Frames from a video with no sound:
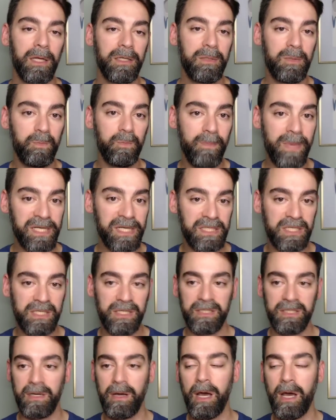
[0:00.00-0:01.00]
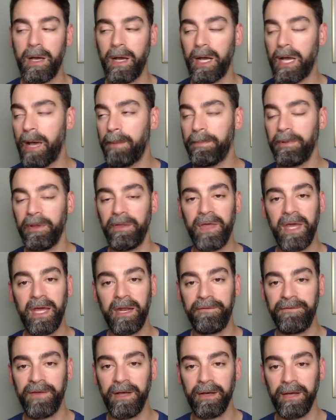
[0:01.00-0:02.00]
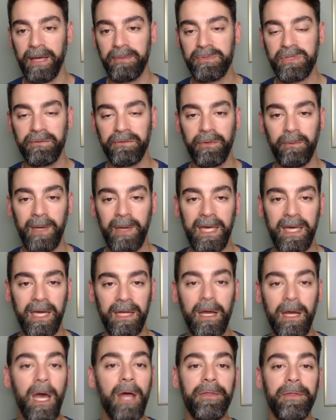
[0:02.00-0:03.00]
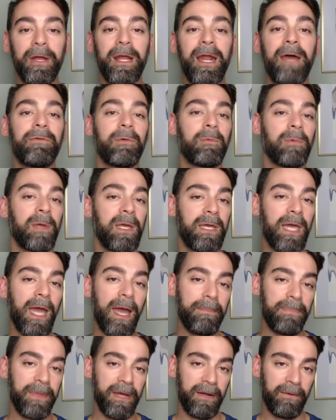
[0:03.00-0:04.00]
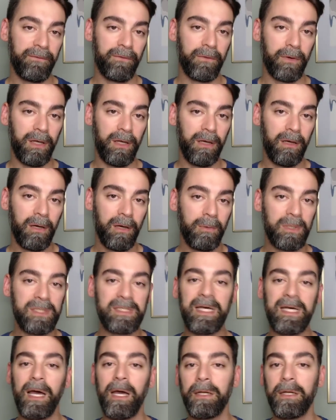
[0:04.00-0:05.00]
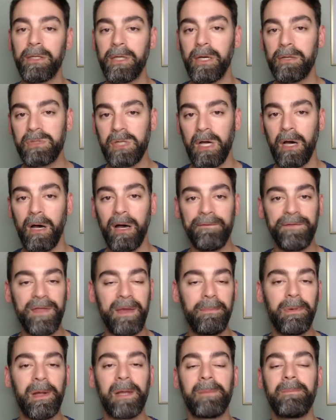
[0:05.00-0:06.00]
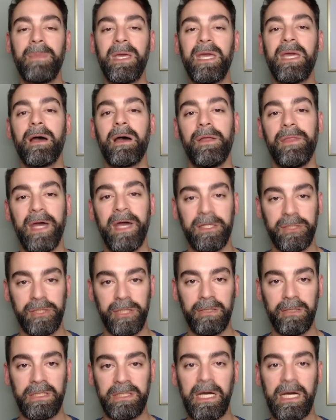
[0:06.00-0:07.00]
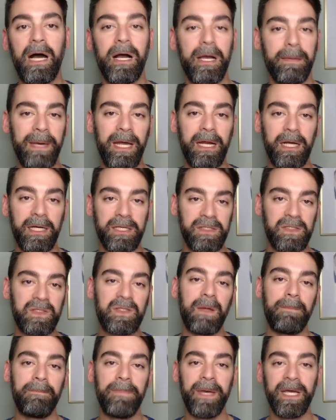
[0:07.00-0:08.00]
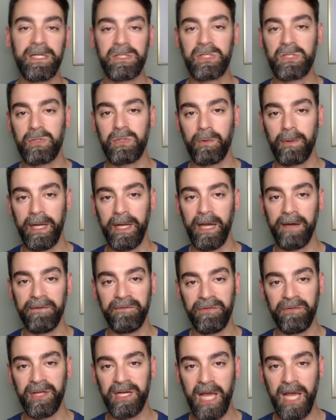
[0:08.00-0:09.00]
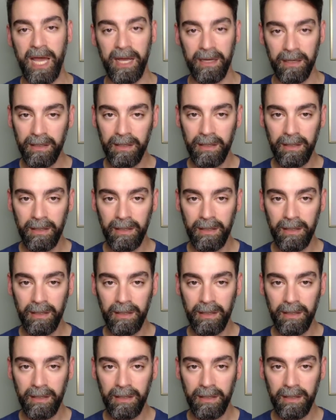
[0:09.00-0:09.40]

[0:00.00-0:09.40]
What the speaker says: Missed a couple of the NFL games over the weekend? They're going to have a recap there for you. When Zion goes off, they bring me on that show to talk about it because it's the biggest story of the day.